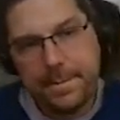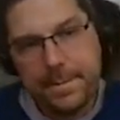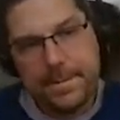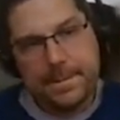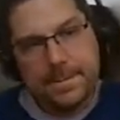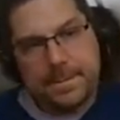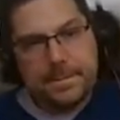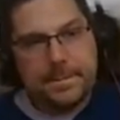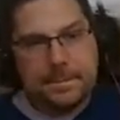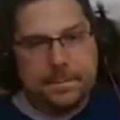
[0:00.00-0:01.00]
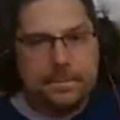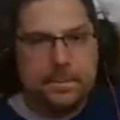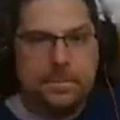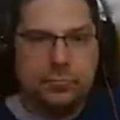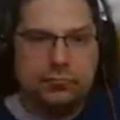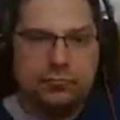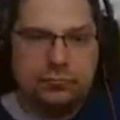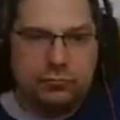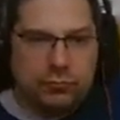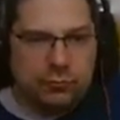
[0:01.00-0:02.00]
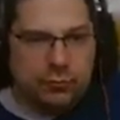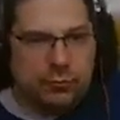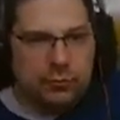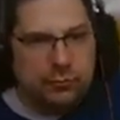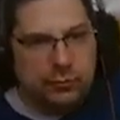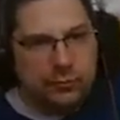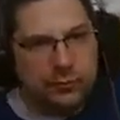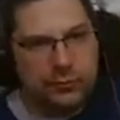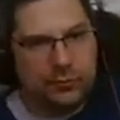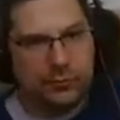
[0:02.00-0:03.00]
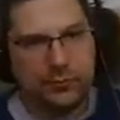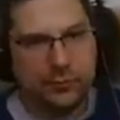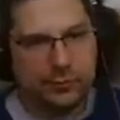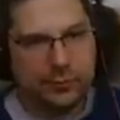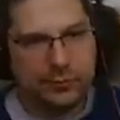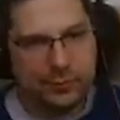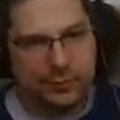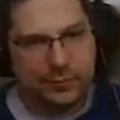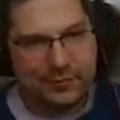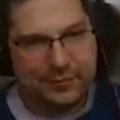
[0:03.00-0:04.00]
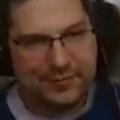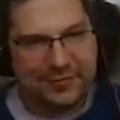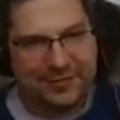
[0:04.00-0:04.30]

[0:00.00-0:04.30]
(silent)